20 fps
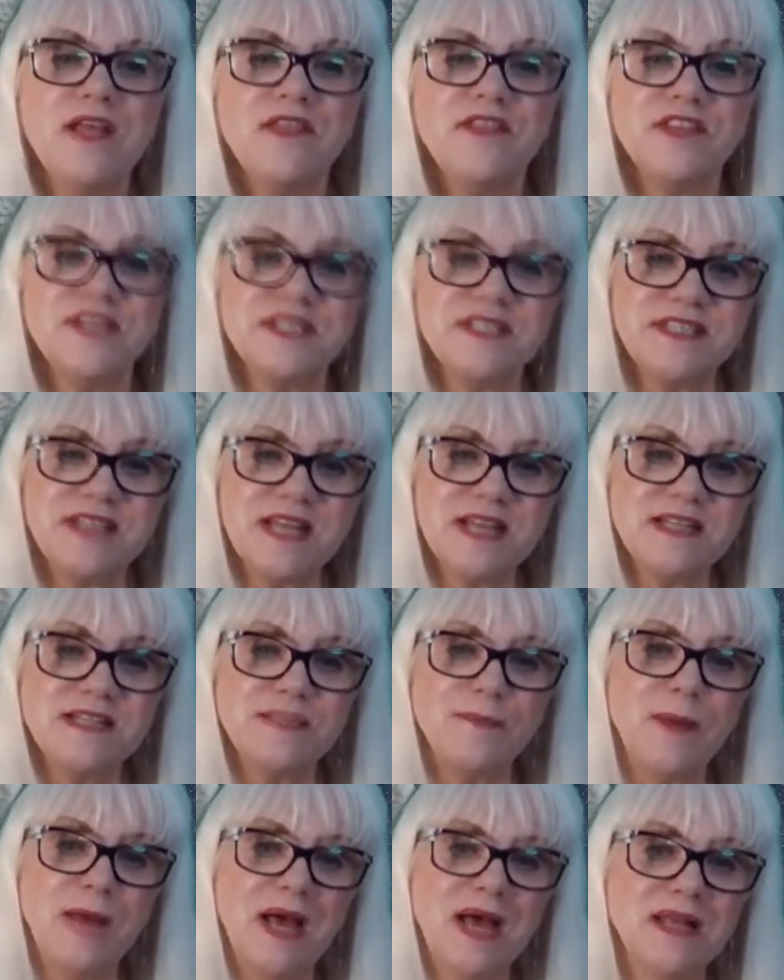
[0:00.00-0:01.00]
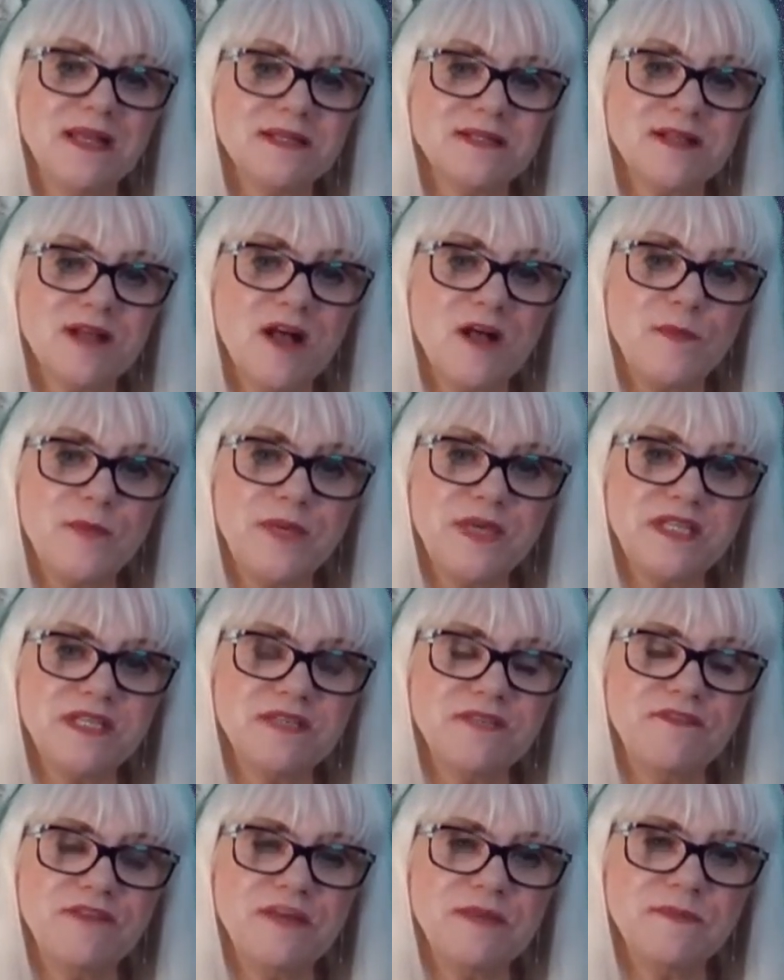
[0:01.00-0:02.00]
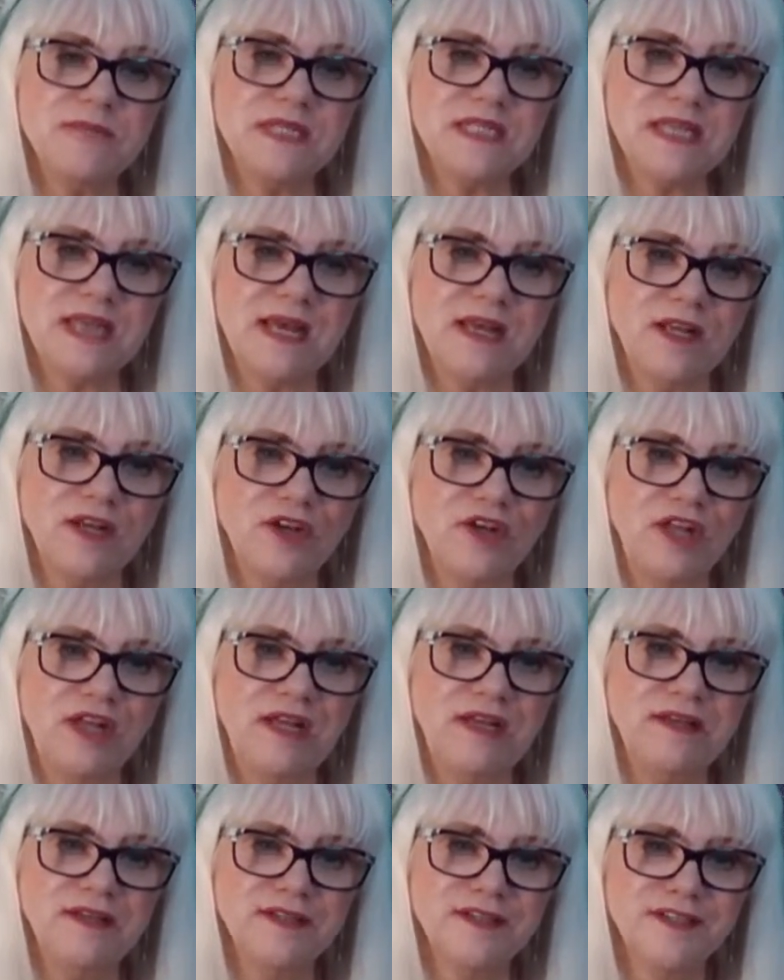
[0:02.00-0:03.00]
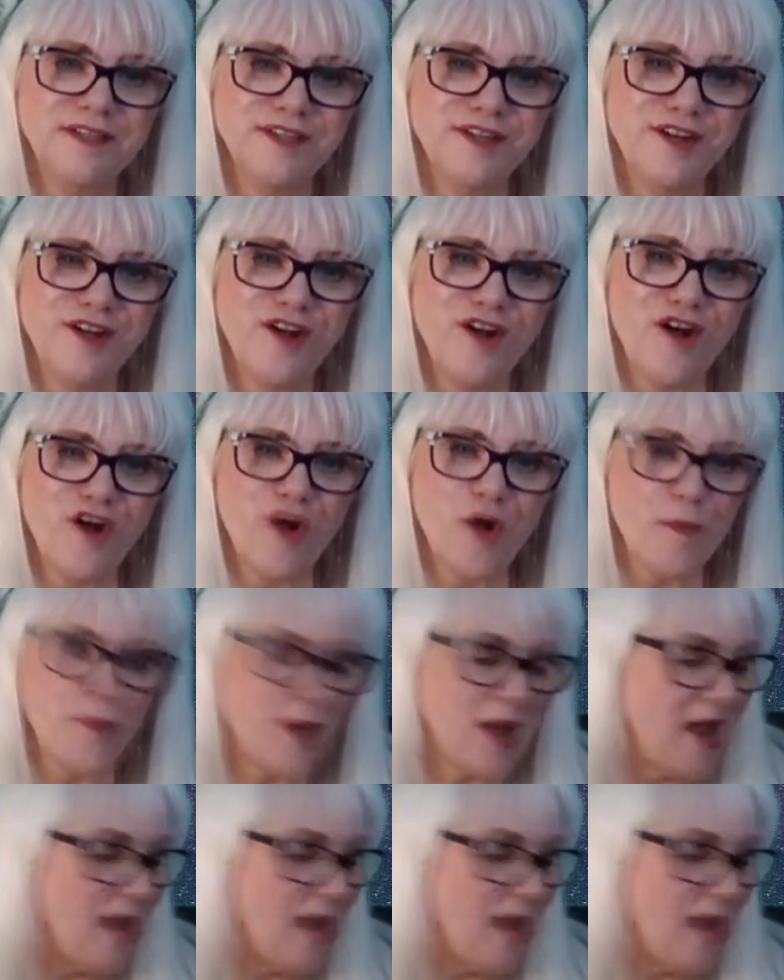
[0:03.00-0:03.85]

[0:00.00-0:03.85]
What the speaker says: The centre pile has got a piece of hematite on it, or pile